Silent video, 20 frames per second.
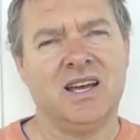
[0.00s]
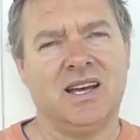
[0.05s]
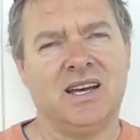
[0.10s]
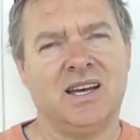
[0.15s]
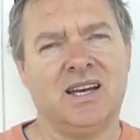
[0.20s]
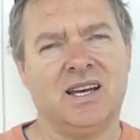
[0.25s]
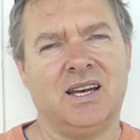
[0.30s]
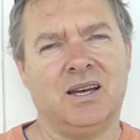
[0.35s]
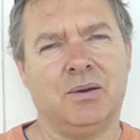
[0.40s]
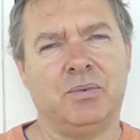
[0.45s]

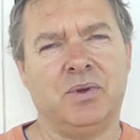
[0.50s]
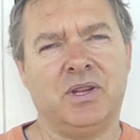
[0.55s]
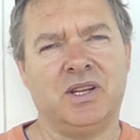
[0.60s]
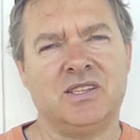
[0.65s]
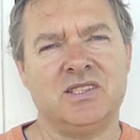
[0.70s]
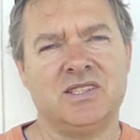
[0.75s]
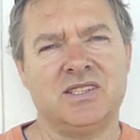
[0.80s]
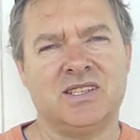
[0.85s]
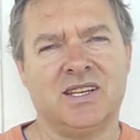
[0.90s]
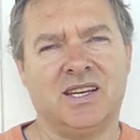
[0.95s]

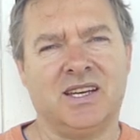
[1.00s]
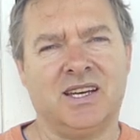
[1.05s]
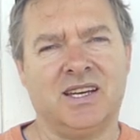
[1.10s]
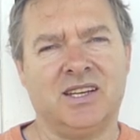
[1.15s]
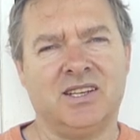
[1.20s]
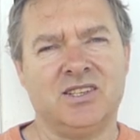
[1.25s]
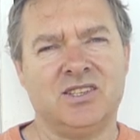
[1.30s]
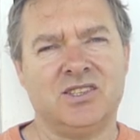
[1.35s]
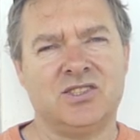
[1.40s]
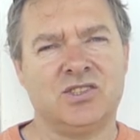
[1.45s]
but
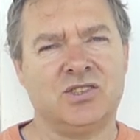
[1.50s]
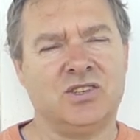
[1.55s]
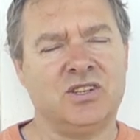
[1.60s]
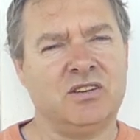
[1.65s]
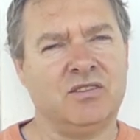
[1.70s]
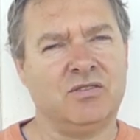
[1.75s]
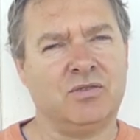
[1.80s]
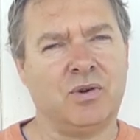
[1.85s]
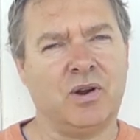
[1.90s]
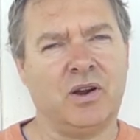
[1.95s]
shouldn't
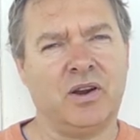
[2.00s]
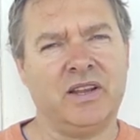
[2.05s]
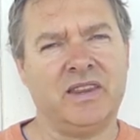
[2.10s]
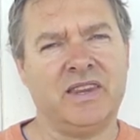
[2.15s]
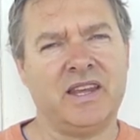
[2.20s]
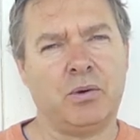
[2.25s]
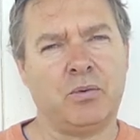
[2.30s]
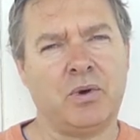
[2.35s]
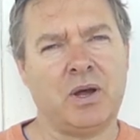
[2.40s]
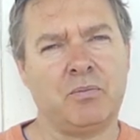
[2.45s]
have worried.
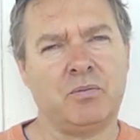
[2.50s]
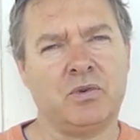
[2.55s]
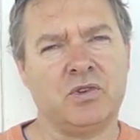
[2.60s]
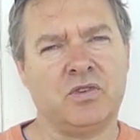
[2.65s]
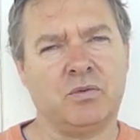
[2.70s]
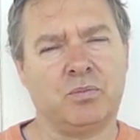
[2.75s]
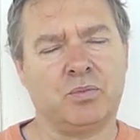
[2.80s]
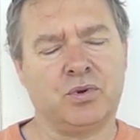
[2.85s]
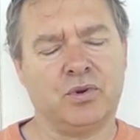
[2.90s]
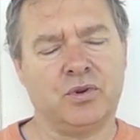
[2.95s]
That one
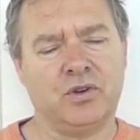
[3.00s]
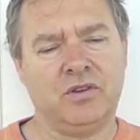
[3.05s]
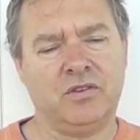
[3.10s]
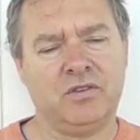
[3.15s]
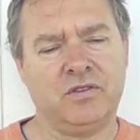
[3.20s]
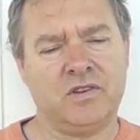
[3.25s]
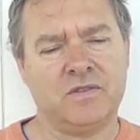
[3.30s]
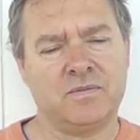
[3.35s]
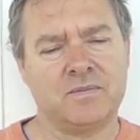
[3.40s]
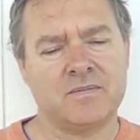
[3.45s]
was
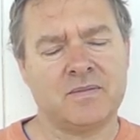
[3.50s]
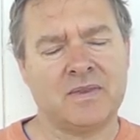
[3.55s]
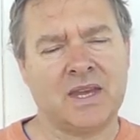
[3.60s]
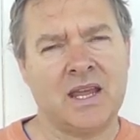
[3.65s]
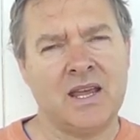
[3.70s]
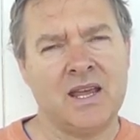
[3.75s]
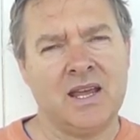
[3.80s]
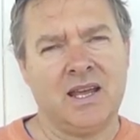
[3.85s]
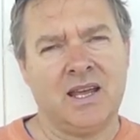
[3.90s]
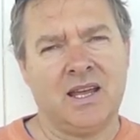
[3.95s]
approved.
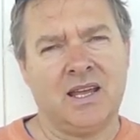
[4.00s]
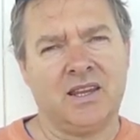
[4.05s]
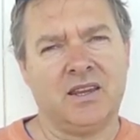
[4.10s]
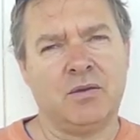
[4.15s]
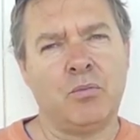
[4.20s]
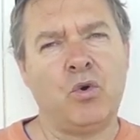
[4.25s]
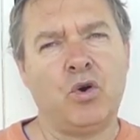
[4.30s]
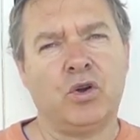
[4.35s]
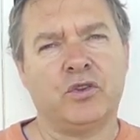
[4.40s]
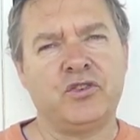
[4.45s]

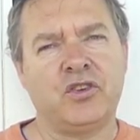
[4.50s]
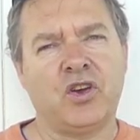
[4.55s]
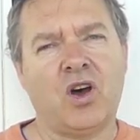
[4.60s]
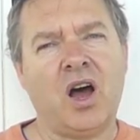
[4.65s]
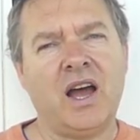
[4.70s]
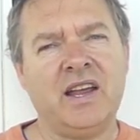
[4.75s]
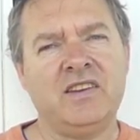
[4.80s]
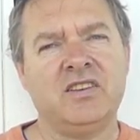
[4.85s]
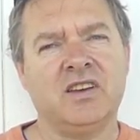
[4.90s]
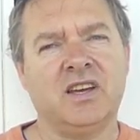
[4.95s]
The more
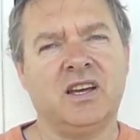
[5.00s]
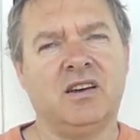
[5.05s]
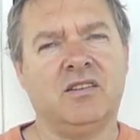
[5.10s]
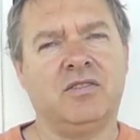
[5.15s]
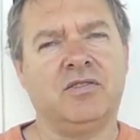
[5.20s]
tighter